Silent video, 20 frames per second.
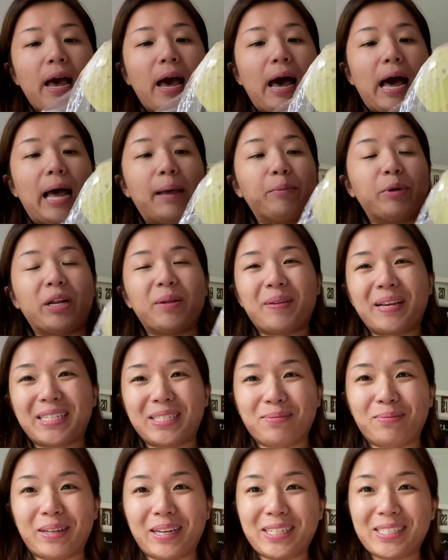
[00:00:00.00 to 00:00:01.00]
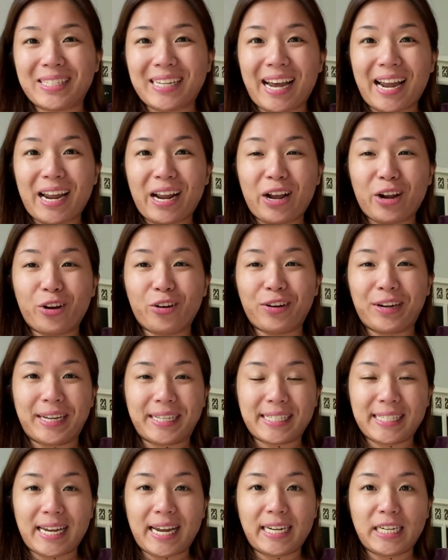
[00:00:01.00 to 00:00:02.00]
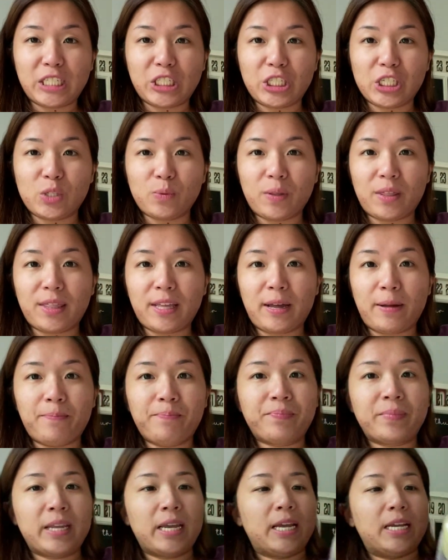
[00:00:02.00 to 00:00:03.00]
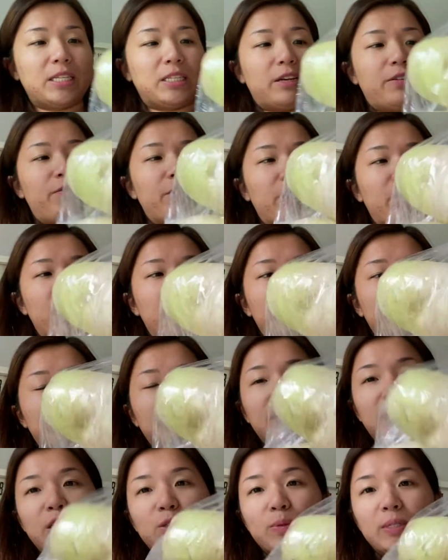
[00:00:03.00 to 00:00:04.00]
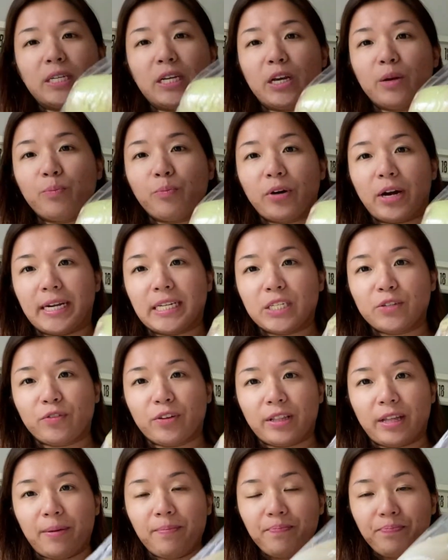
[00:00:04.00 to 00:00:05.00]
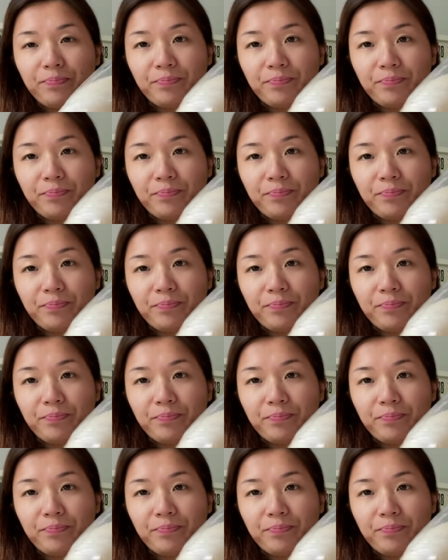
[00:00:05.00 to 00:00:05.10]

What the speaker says: I'm gonna make some like Korean side dishes with them. So I figured this was a good price for them.